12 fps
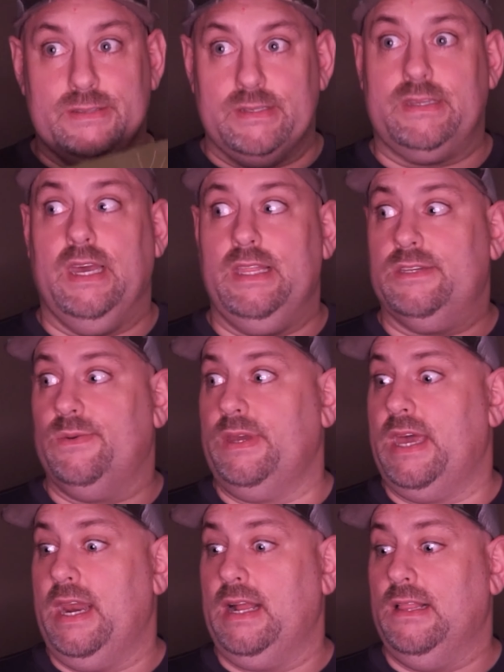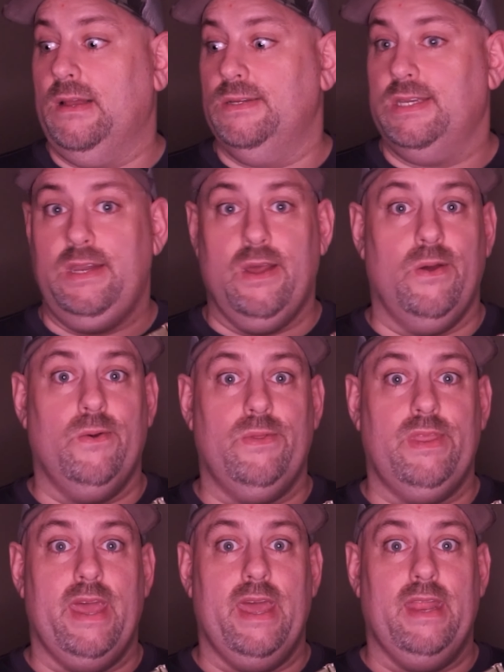cut this one kind of close. I know
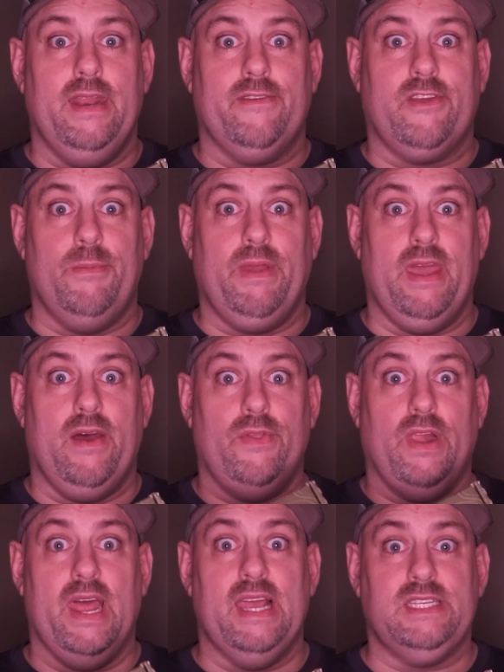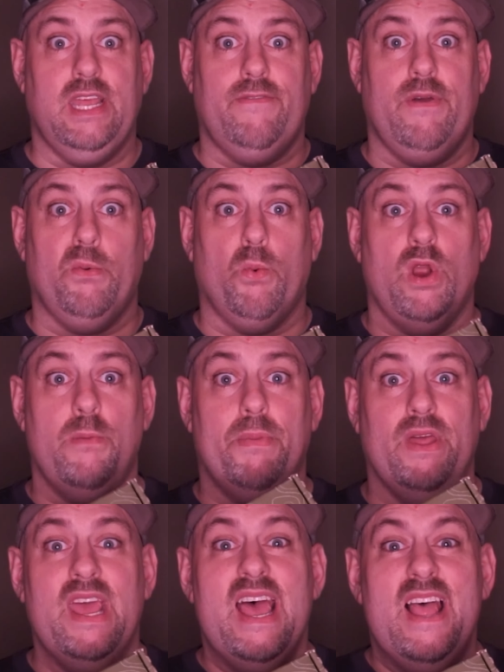that it's coming out on the last day of February,
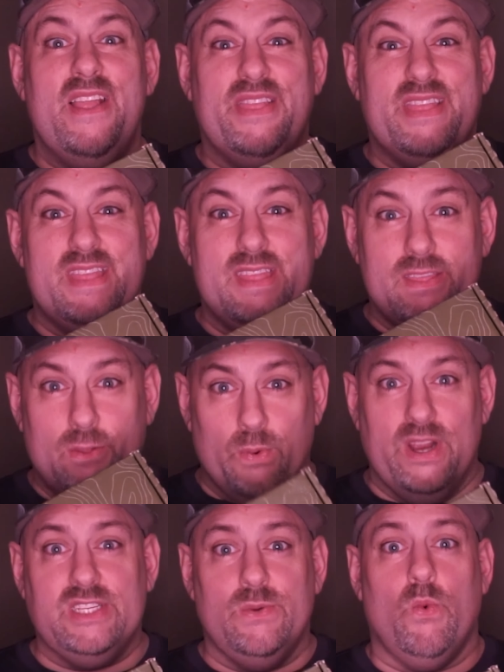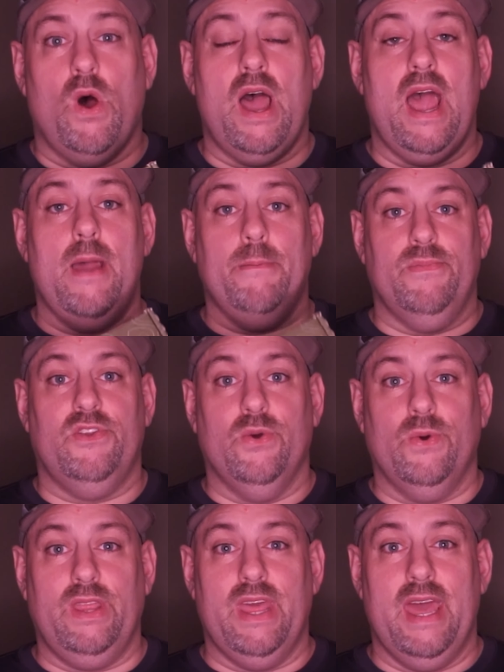but the reason why I'm
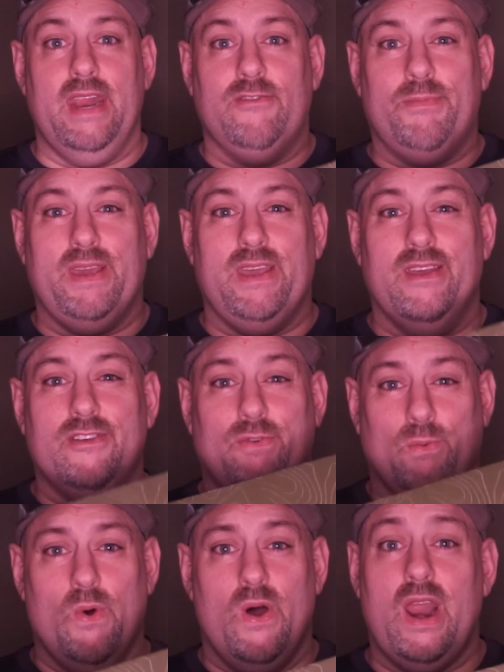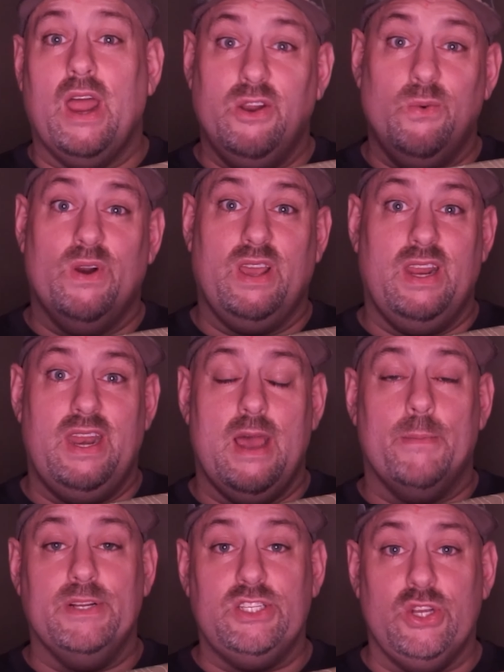doing that is because, for one, I do want to get it
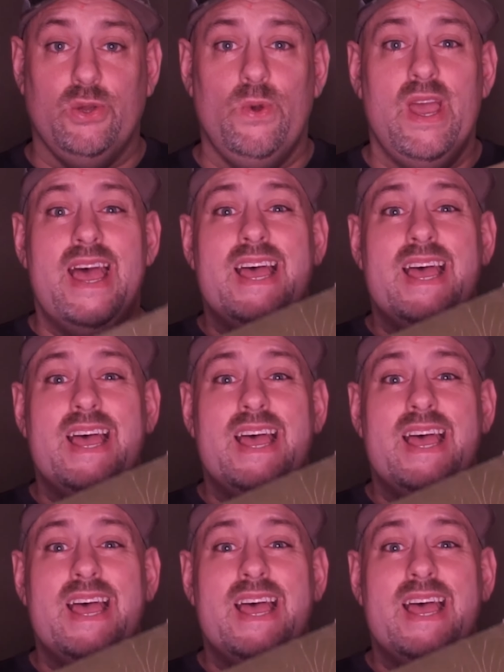out, but two,